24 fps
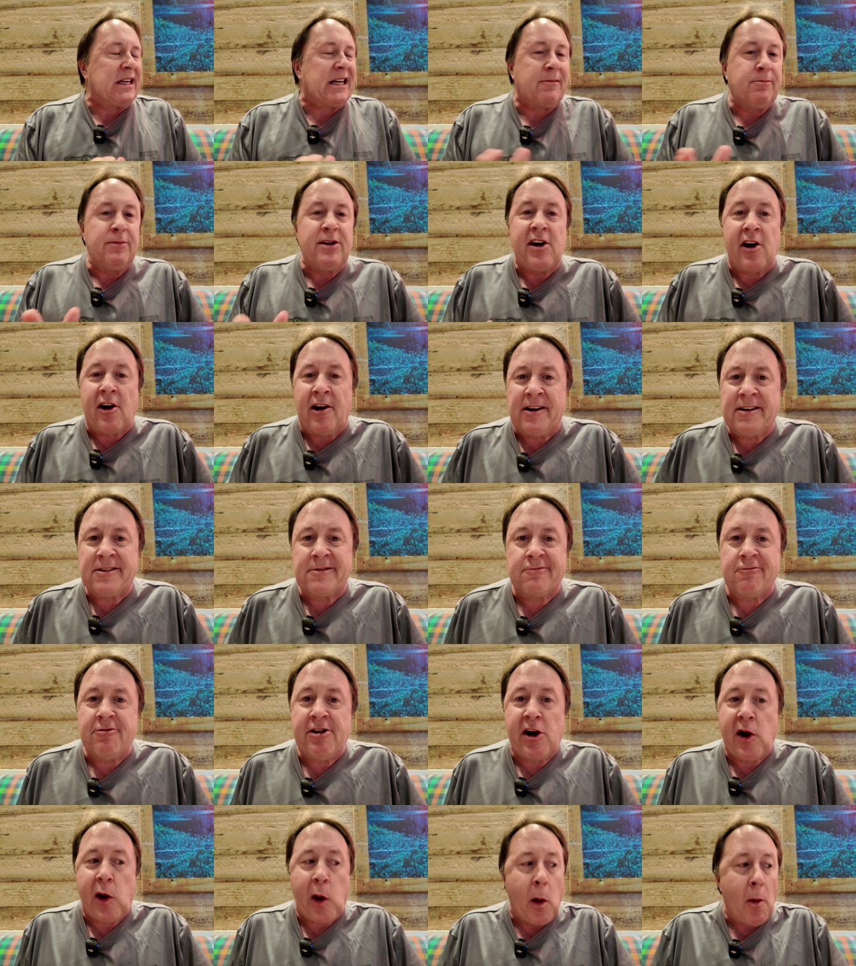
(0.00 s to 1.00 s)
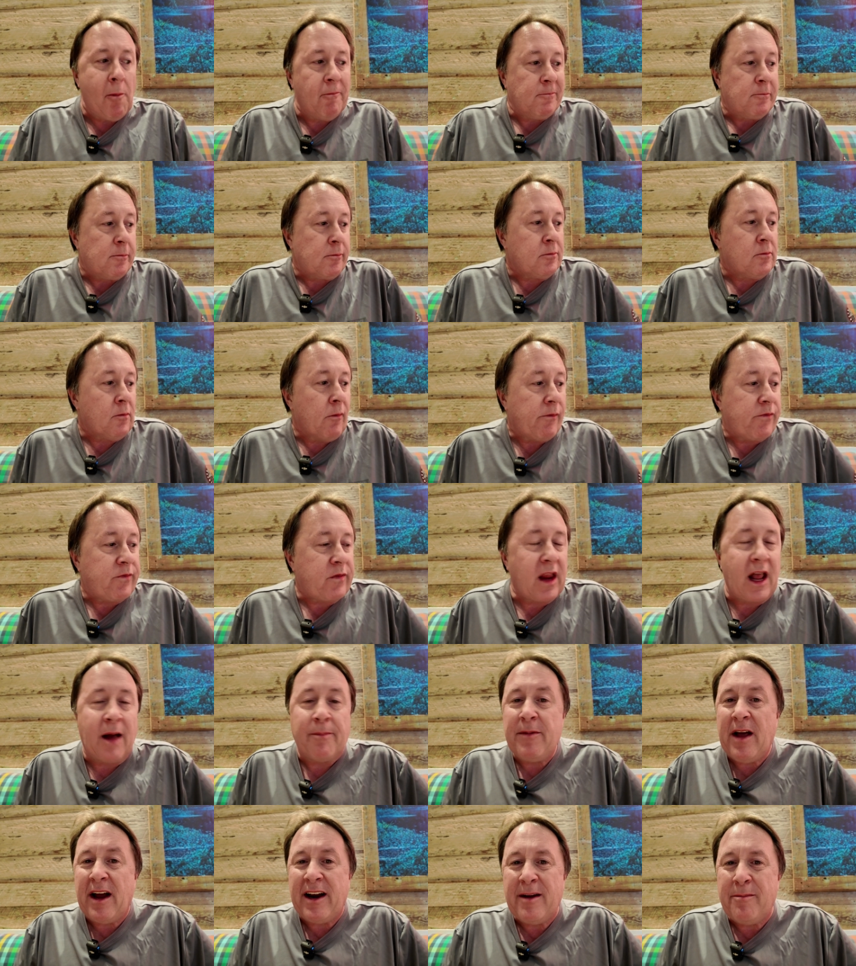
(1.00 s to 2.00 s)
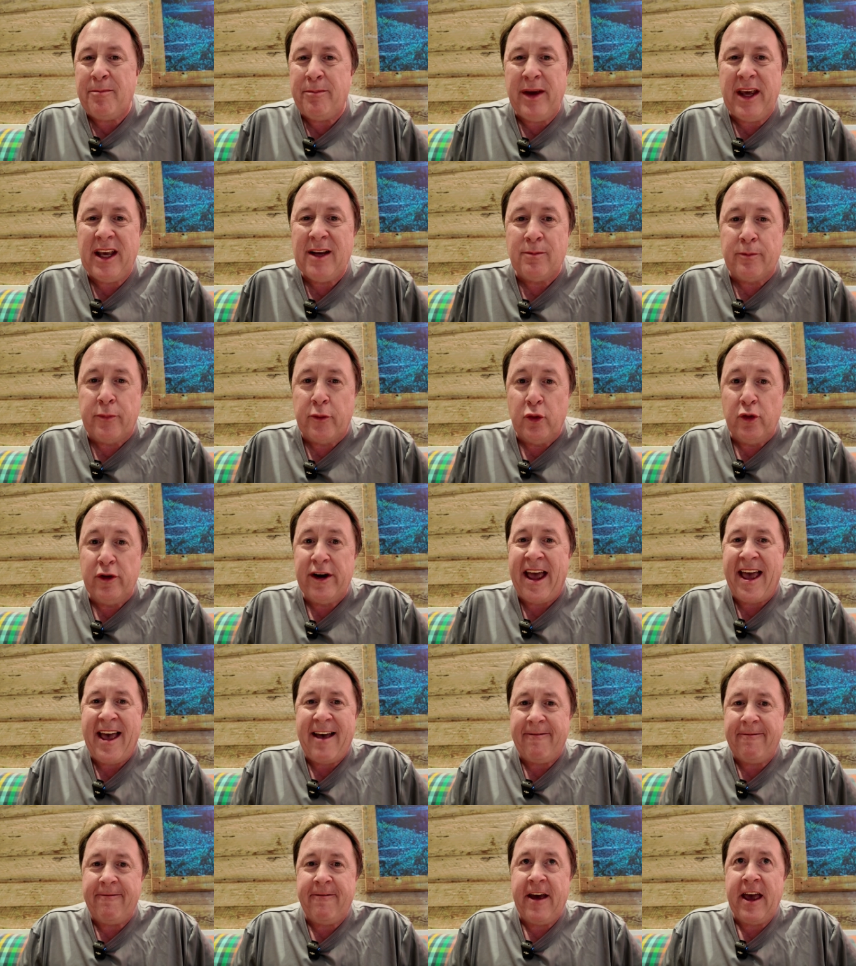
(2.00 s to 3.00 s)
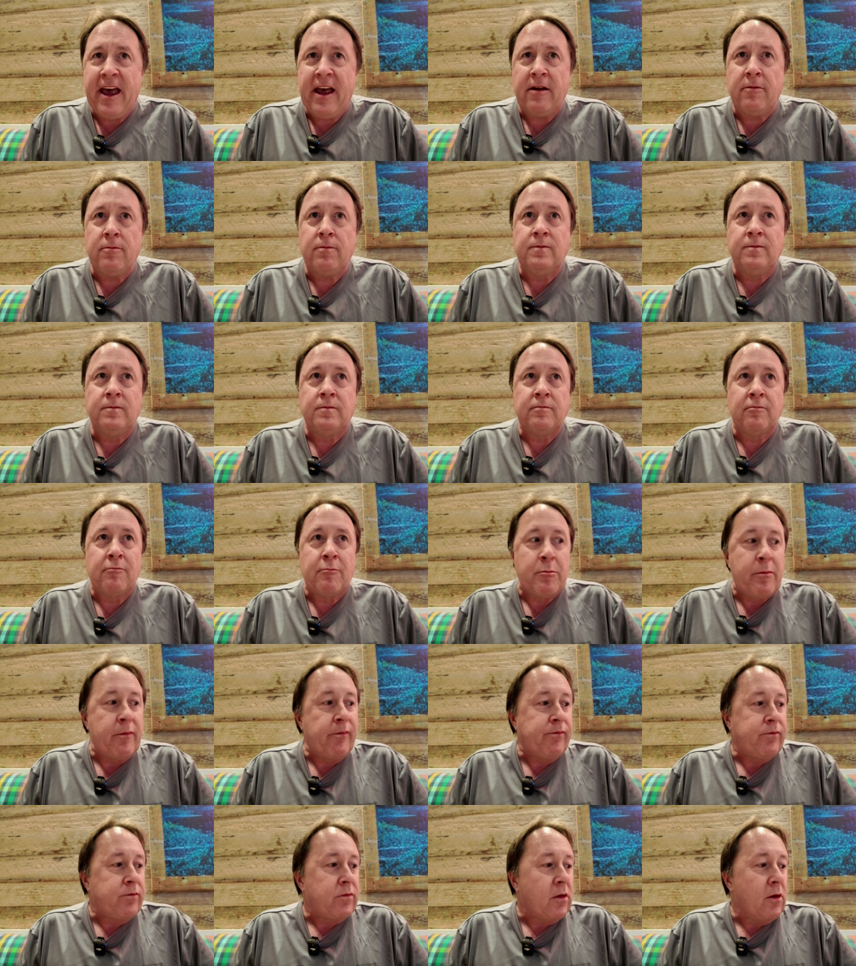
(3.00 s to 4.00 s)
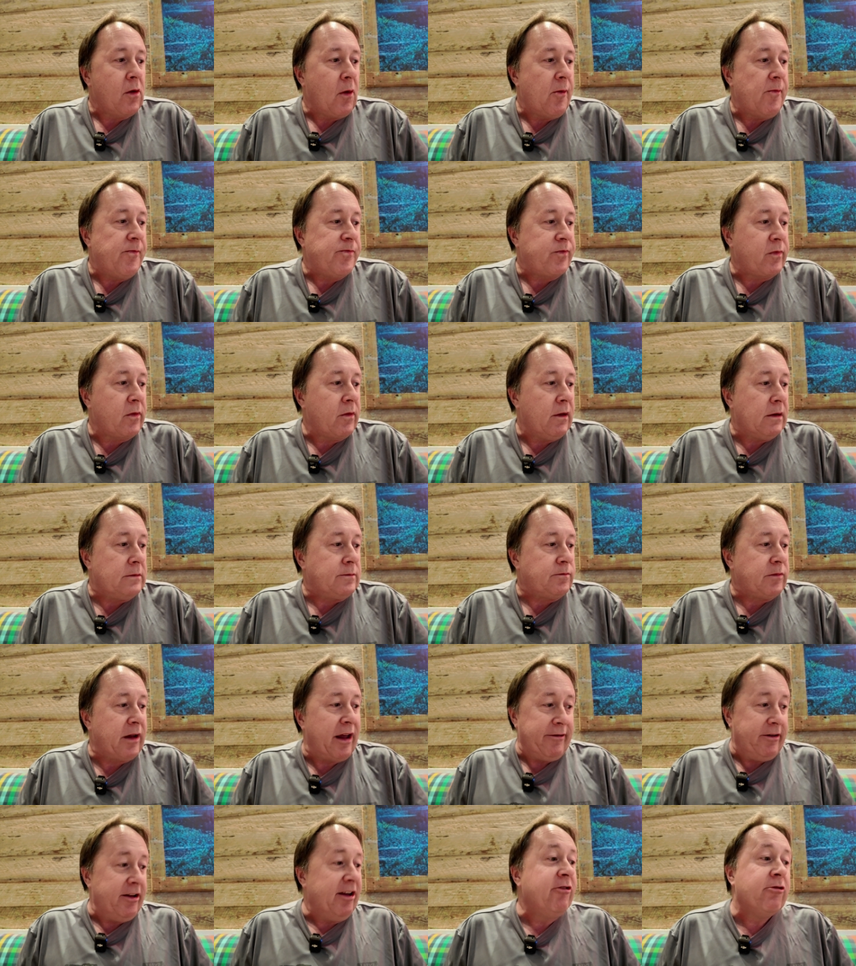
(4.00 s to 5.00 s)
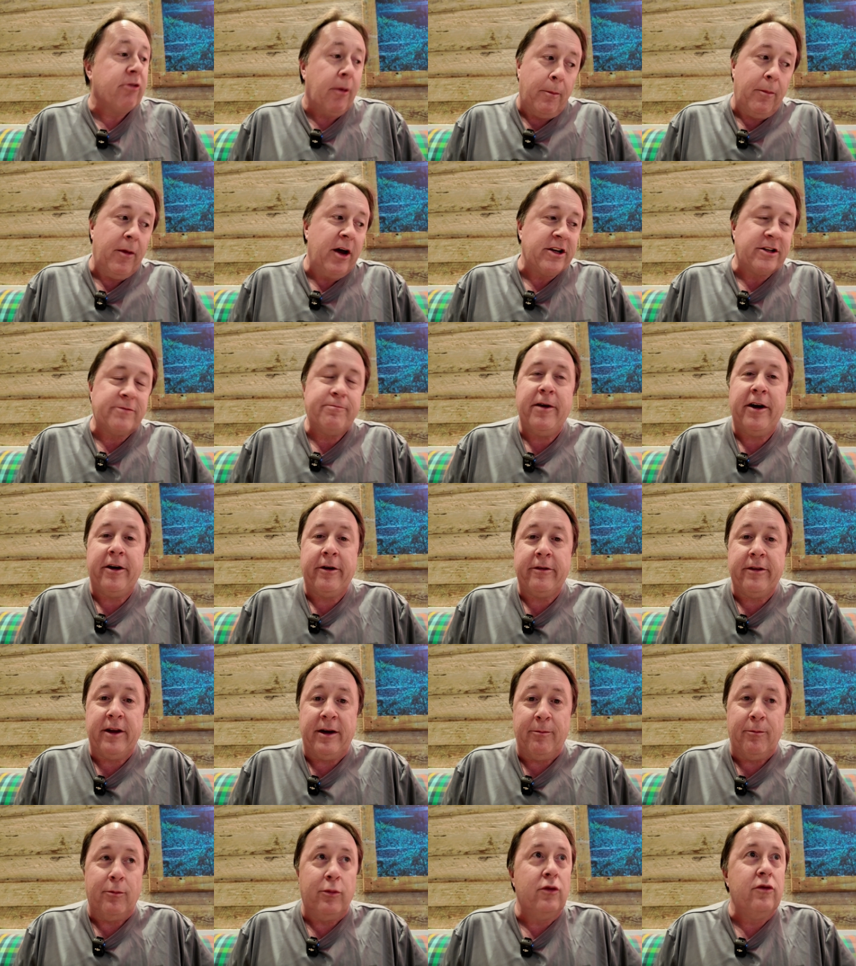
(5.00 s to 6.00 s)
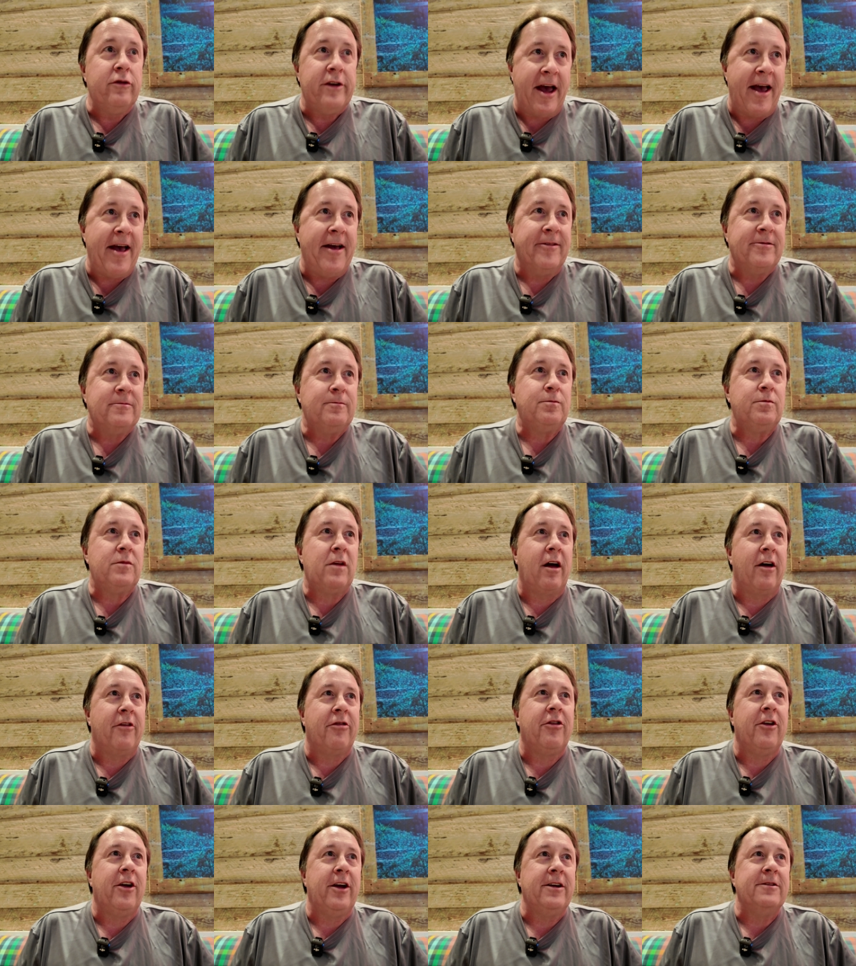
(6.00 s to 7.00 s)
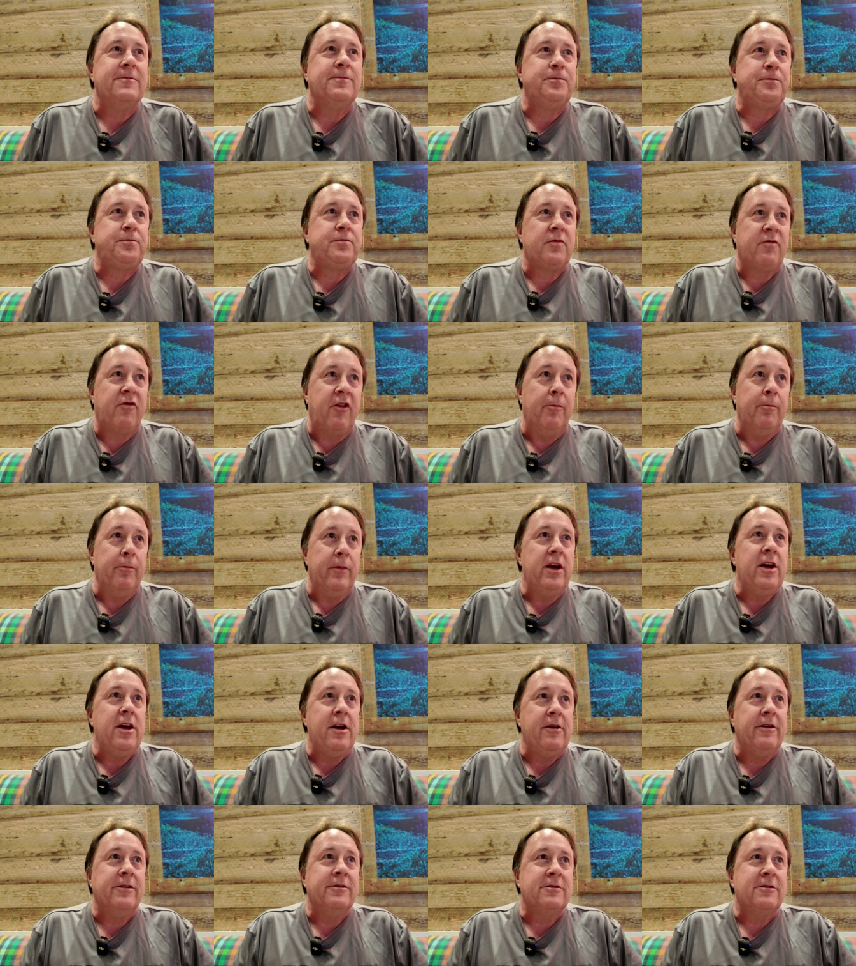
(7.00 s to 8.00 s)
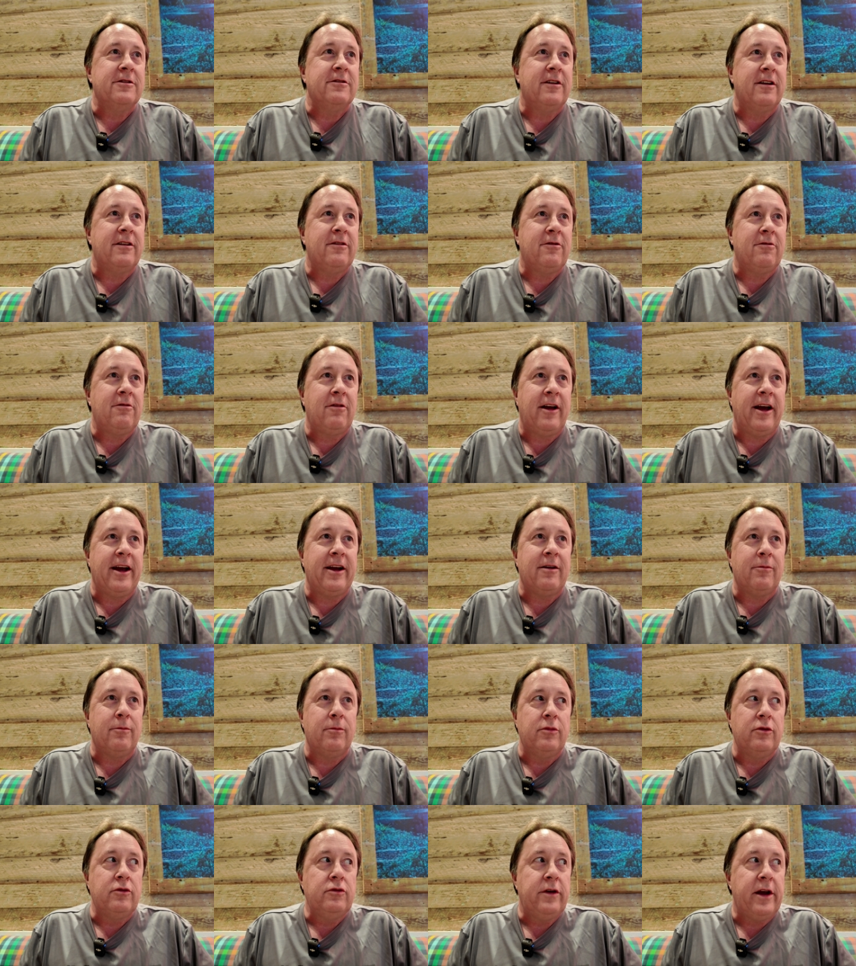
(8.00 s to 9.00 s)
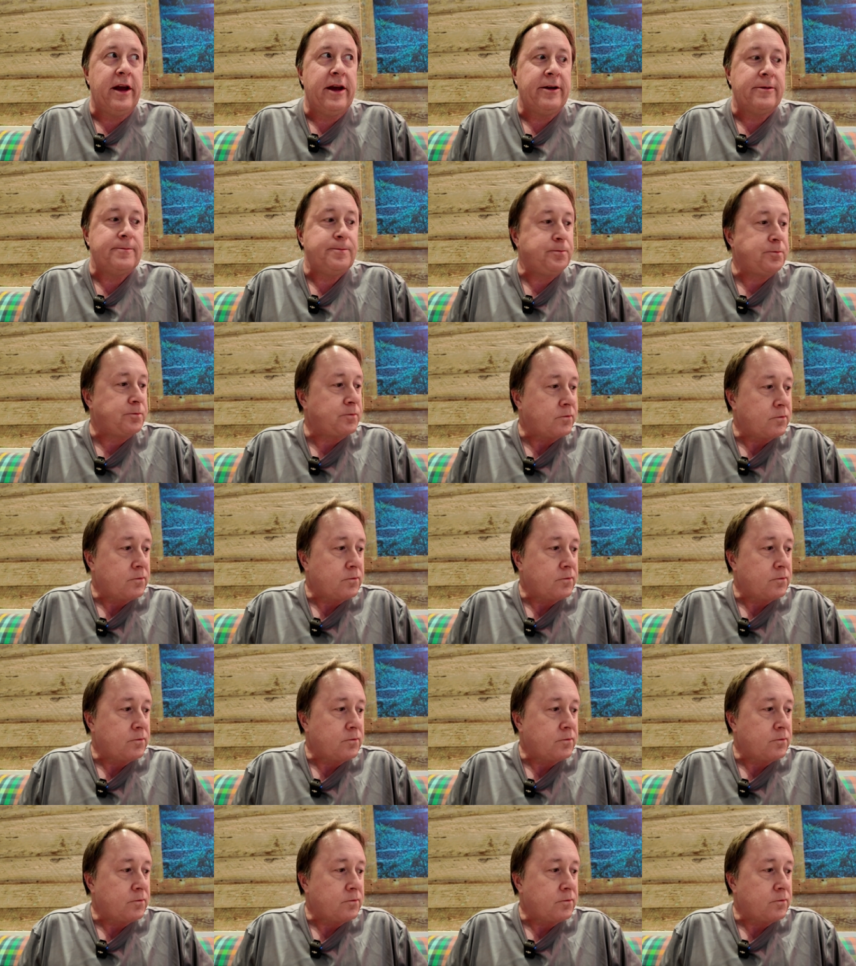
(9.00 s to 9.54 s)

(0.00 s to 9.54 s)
I'll be honest with you. I'm not a big boudin fan, and these are much better than boudin, I think for me, because I don't like boudin.